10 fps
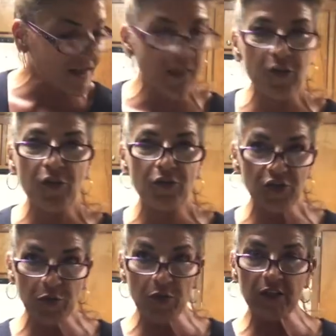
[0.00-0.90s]
to other
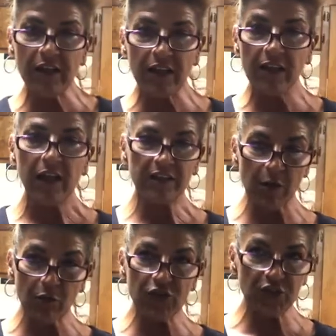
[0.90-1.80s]
YouTubers, and then
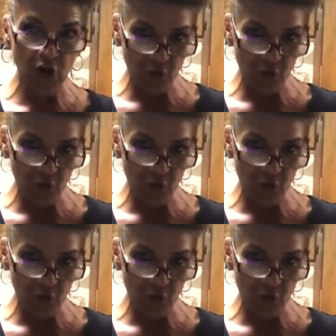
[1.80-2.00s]
some were just